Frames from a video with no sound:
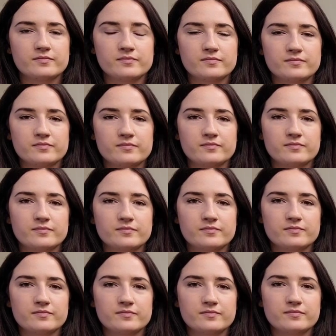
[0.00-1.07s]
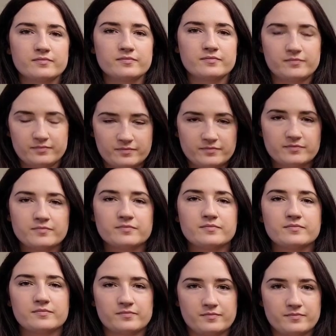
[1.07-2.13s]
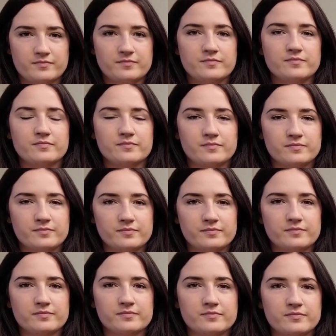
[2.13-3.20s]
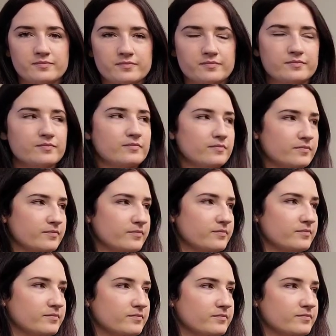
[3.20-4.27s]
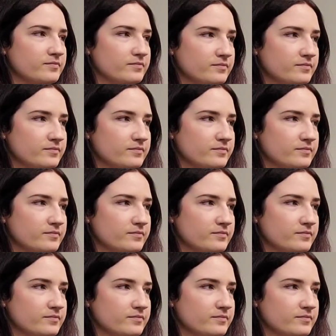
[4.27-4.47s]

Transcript: (not speaking)